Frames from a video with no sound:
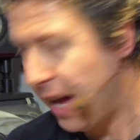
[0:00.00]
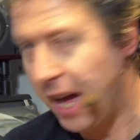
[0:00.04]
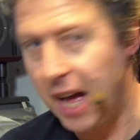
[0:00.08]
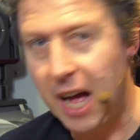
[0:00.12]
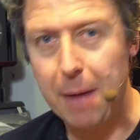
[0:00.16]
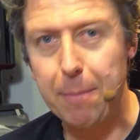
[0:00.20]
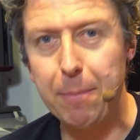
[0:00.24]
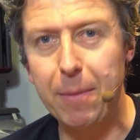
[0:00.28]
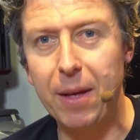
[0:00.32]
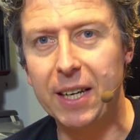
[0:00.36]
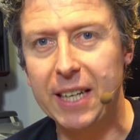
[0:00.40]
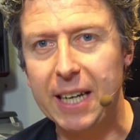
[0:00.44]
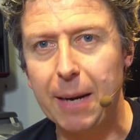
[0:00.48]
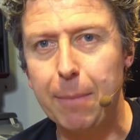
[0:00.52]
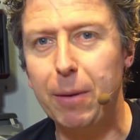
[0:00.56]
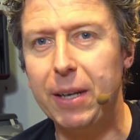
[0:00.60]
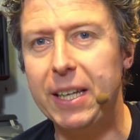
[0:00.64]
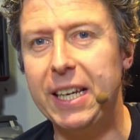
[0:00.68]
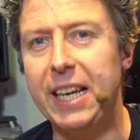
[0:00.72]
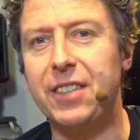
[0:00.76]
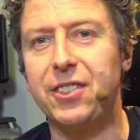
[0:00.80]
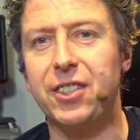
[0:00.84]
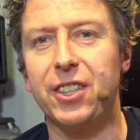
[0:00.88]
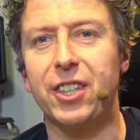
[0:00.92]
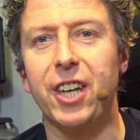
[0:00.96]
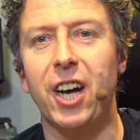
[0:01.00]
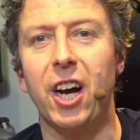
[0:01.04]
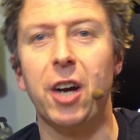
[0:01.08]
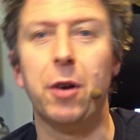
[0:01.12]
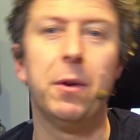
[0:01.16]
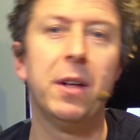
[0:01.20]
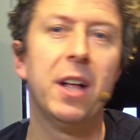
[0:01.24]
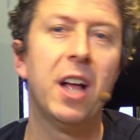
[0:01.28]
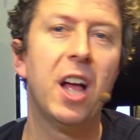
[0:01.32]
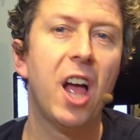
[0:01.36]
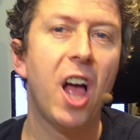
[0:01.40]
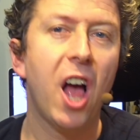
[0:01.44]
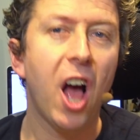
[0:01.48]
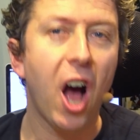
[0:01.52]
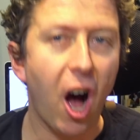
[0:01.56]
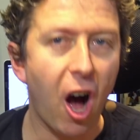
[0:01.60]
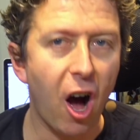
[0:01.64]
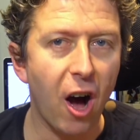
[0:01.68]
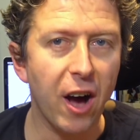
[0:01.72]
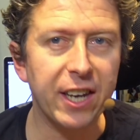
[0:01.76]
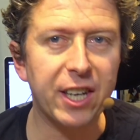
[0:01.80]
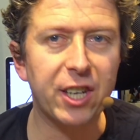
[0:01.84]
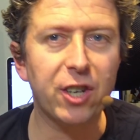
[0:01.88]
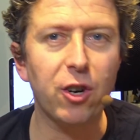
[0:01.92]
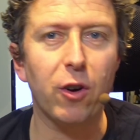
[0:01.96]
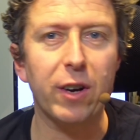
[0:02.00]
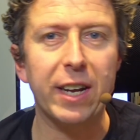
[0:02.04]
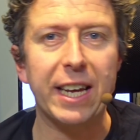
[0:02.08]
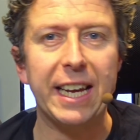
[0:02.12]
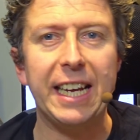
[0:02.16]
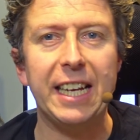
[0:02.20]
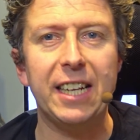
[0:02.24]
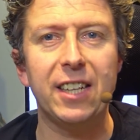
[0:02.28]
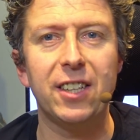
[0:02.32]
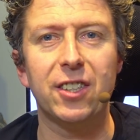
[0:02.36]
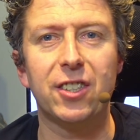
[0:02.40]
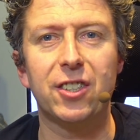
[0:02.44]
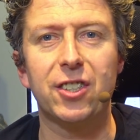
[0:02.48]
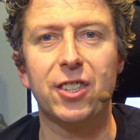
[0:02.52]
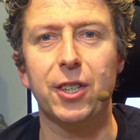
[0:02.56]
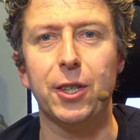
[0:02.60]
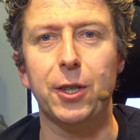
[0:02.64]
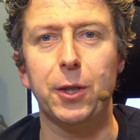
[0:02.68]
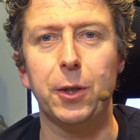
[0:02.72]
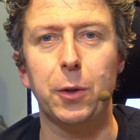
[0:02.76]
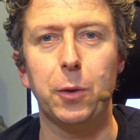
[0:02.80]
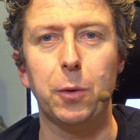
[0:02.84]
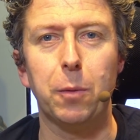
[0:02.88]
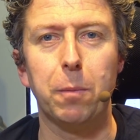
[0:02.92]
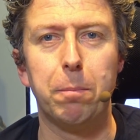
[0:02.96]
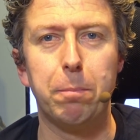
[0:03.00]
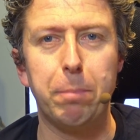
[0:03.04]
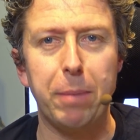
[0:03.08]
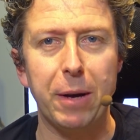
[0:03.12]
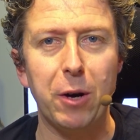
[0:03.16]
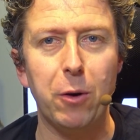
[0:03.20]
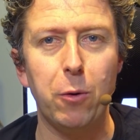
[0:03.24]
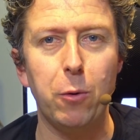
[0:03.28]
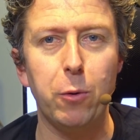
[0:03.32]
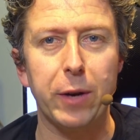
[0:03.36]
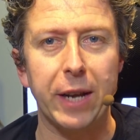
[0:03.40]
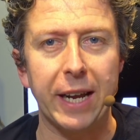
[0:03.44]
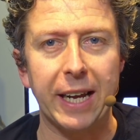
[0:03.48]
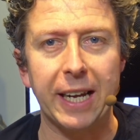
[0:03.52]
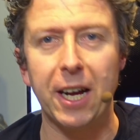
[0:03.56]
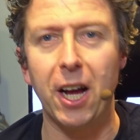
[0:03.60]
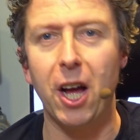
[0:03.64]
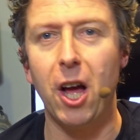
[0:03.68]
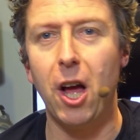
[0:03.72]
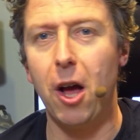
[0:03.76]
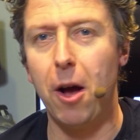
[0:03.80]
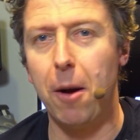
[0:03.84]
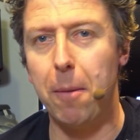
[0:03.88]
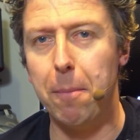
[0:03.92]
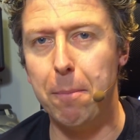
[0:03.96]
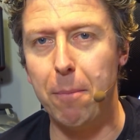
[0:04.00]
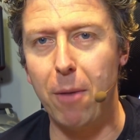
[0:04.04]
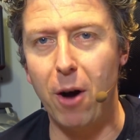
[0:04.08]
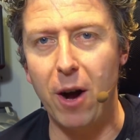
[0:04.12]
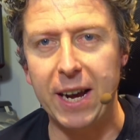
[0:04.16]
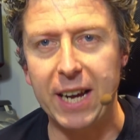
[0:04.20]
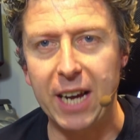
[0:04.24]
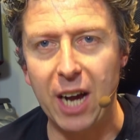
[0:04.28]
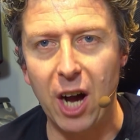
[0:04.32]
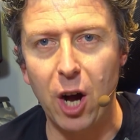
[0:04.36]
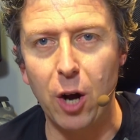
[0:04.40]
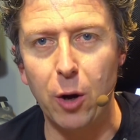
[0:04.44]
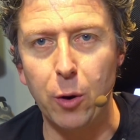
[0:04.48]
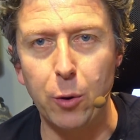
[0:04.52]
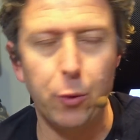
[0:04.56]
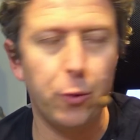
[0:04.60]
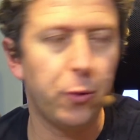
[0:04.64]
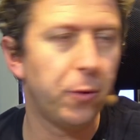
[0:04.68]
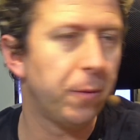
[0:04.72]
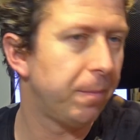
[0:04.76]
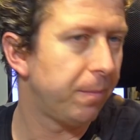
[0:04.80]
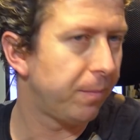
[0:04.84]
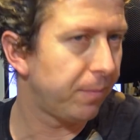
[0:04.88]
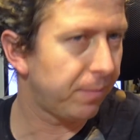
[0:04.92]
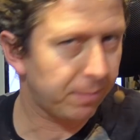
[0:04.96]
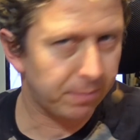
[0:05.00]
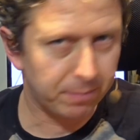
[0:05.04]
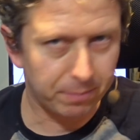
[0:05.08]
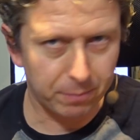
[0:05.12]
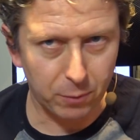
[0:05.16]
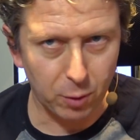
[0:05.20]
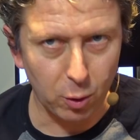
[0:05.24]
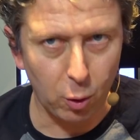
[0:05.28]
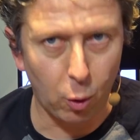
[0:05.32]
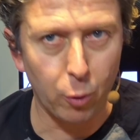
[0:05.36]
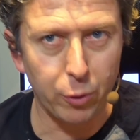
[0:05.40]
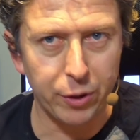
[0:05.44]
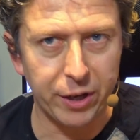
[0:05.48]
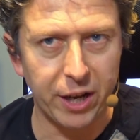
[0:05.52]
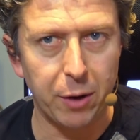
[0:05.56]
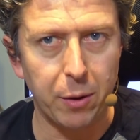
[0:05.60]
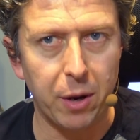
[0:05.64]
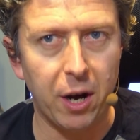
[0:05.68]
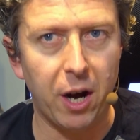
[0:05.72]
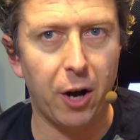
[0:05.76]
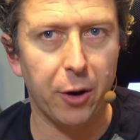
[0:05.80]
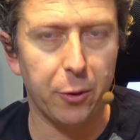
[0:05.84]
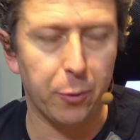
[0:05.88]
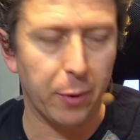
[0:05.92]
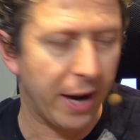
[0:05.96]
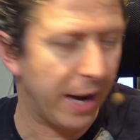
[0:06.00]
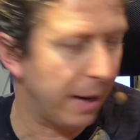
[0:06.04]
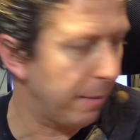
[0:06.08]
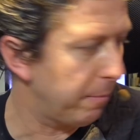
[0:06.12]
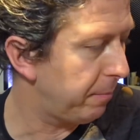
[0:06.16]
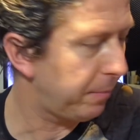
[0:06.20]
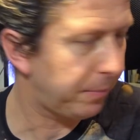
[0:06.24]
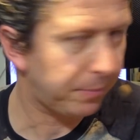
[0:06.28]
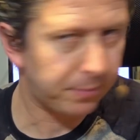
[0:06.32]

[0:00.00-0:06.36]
A couple of years ago, I got into building my own audio hardware.